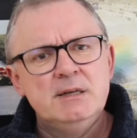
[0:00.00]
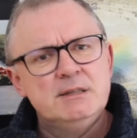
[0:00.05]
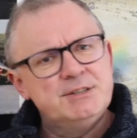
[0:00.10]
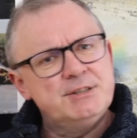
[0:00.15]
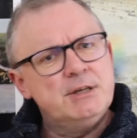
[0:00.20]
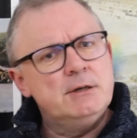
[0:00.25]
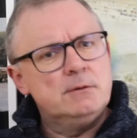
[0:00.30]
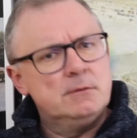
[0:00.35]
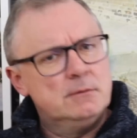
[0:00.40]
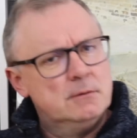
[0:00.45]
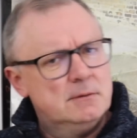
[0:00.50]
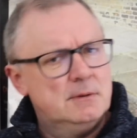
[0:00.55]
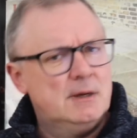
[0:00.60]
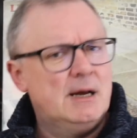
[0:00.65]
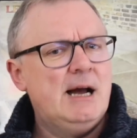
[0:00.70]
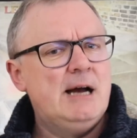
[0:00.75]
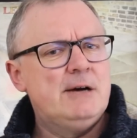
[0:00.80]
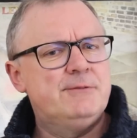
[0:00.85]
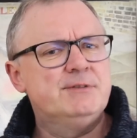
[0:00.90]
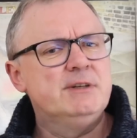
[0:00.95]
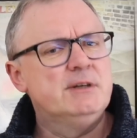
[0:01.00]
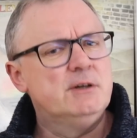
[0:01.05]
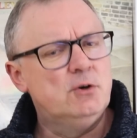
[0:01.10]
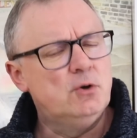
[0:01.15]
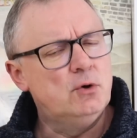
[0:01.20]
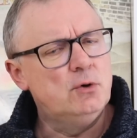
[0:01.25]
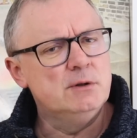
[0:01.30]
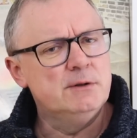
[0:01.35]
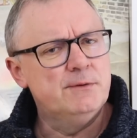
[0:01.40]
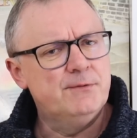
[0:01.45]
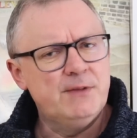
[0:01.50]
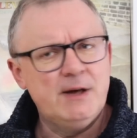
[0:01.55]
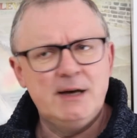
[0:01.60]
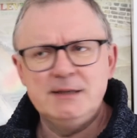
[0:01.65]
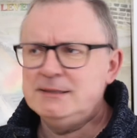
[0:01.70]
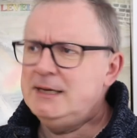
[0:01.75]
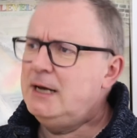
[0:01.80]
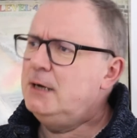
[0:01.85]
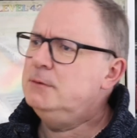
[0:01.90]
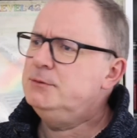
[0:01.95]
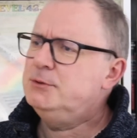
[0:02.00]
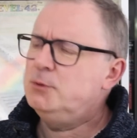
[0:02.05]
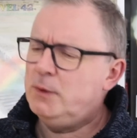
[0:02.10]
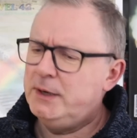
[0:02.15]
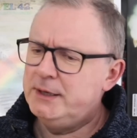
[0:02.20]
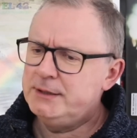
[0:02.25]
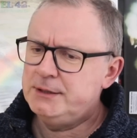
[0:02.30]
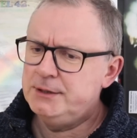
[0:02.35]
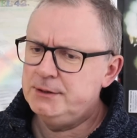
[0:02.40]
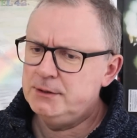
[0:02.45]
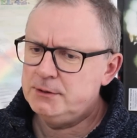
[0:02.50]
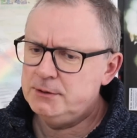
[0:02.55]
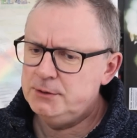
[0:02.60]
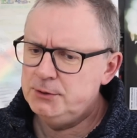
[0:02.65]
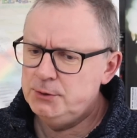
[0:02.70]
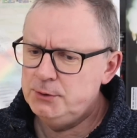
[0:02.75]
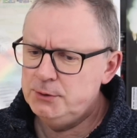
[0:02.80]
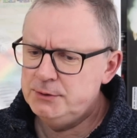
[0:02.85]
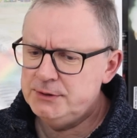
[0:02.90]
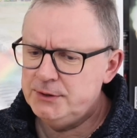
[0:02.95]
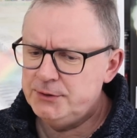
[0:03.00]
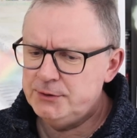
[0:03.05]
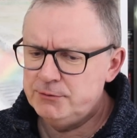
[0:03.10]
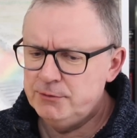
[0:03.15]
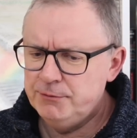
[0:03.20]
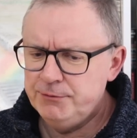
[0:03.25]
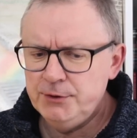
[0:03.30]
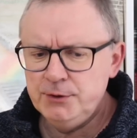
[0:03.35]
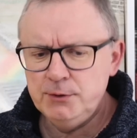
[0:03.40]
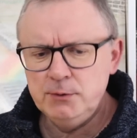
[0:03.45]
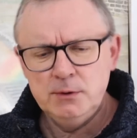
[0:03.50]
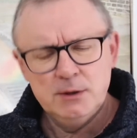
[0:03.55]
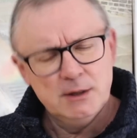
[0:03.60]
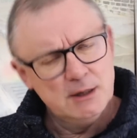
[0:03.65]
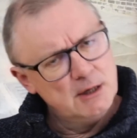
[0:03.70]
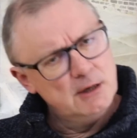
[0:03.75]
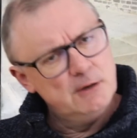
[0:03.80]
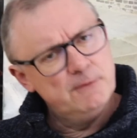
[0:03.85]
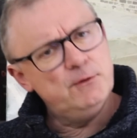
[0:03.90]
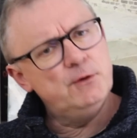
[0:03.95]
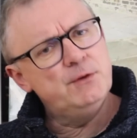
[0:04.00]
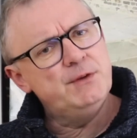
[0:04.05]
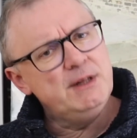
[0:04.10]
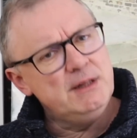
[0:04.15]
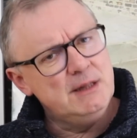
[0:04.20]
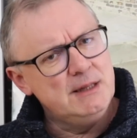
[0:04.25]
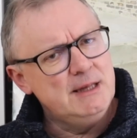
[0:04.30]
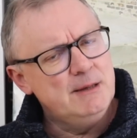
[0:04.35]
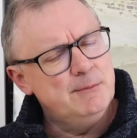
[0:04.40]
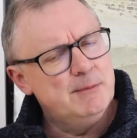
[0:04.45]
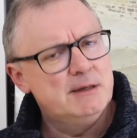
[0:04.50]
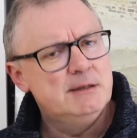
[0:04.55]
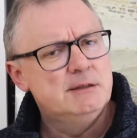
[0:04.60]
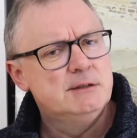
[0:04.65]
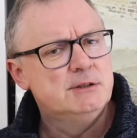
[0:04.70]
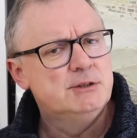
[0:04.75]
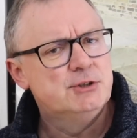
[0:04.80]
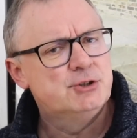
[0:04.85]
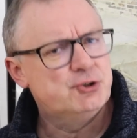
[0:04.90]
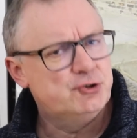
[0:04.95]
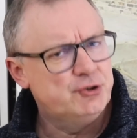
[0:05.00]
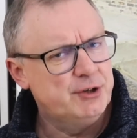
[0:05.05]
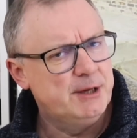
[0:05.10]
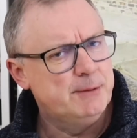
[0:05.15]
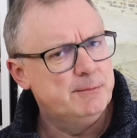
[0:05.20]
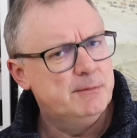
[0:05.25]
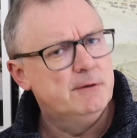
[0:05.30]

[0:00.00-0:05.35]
So, after all of that, how do I conclude the review for the Leema Stream